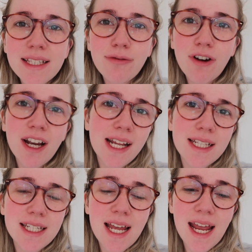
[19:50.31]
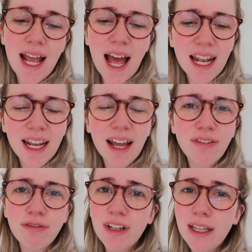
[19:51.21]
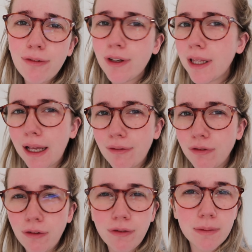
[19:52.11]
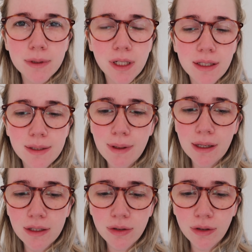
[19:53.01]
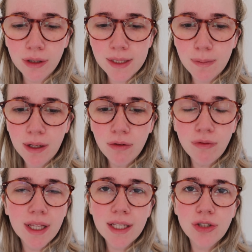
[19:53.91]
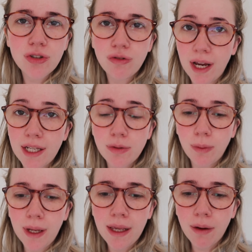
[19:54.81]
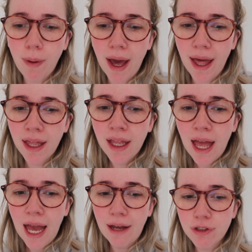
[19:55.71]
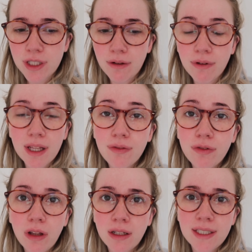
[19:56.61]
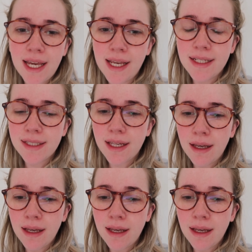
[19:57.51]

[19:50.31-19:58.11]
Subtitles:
It's Friday today and I really feel like I've not filmed a lot this week at all. It's been a really strange week where I've just had really full-on days.